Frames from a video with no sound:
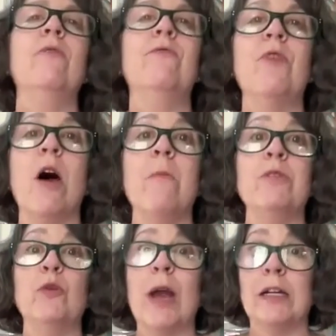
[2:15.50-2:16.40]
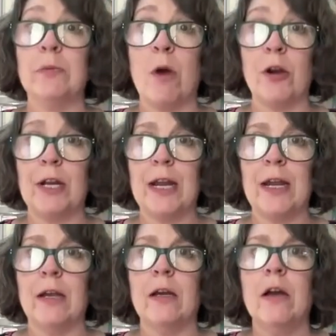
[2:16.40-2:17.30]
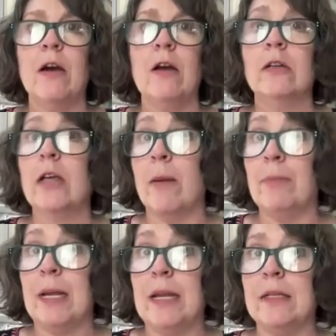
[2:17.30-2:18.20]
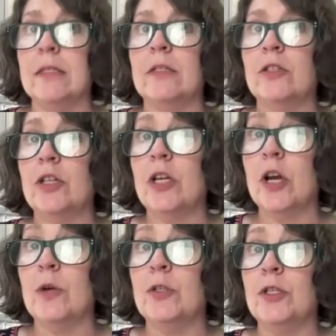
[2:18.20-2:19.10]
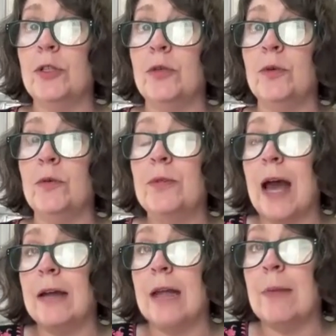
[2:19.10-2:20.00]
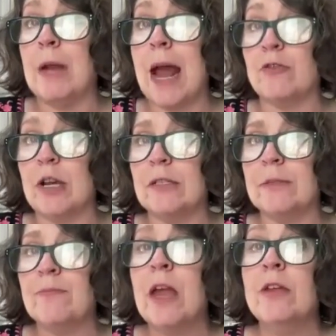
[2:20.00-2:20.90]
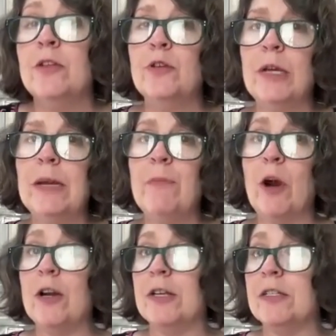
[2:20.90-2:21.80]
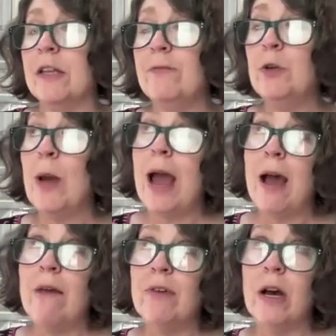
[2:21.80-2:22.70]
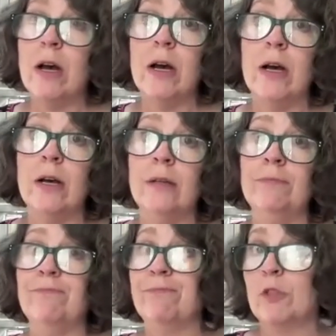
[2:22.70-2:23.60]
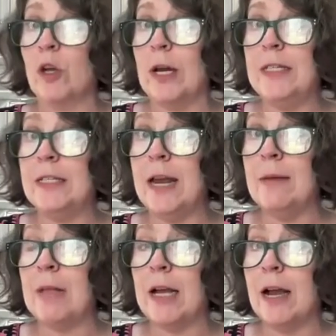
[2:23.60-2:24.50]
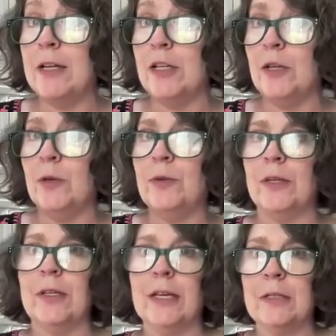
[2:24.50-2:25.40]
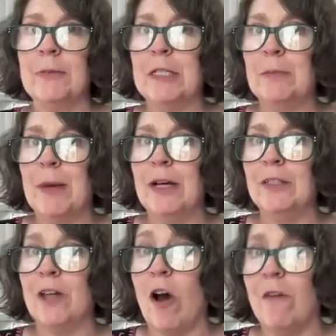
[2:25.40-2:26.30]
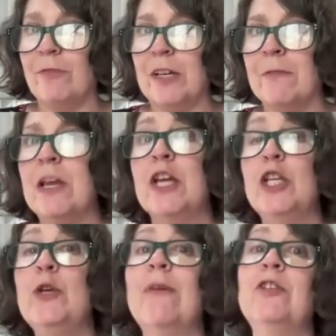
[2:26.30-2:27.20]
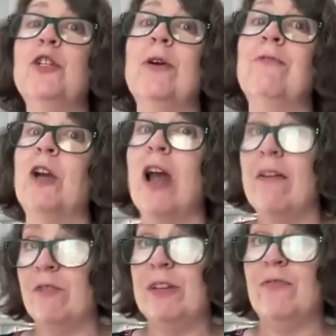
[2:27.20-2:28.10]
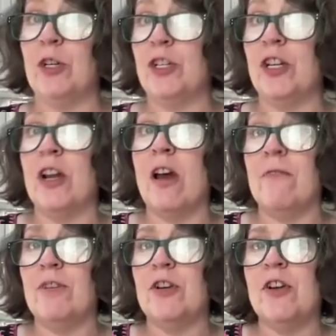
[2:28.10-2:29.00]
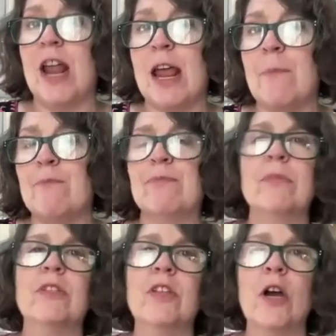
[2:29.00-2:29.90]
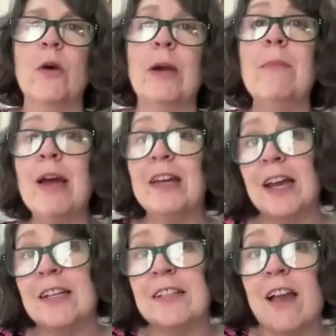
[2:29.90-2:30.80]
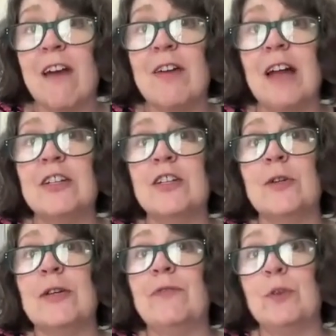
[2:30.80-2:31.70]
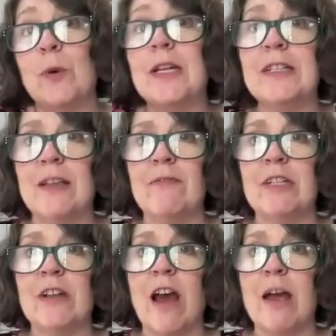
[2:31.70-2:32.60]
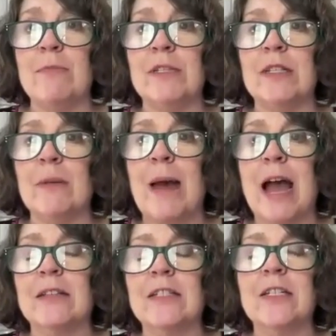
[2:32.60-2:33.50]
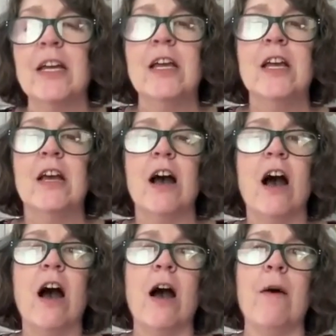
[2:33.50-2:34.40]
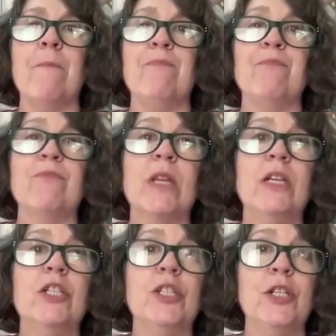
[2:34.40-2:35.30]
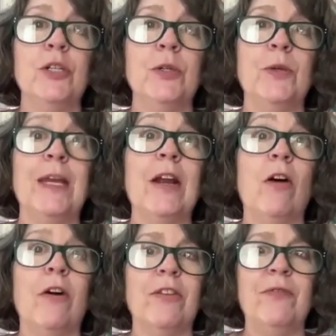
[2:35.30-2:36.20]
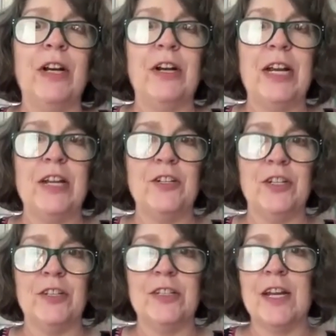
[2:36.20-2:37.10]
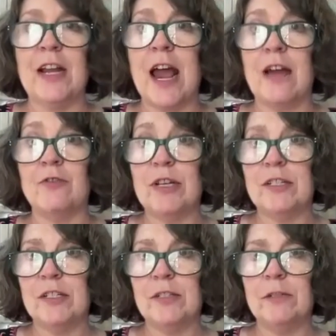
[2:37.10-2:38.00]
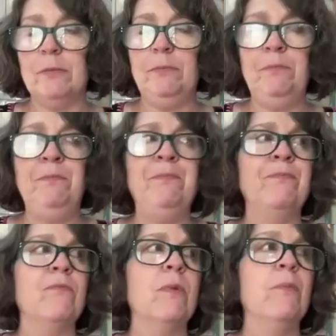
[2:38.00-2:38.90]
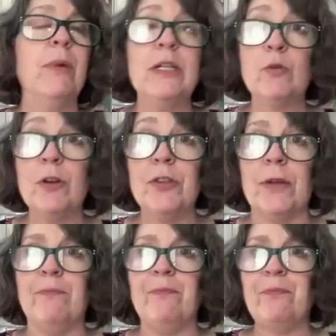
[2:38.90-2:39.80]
from direct marketing companies to go to that name and address. The tricky part is, if you have a crazy name like I do that gets misspelled often, you have to do it for every version of your name. So in my case, I've had to do it 27 times in the past to get all the variations and addresses, but it's worth it.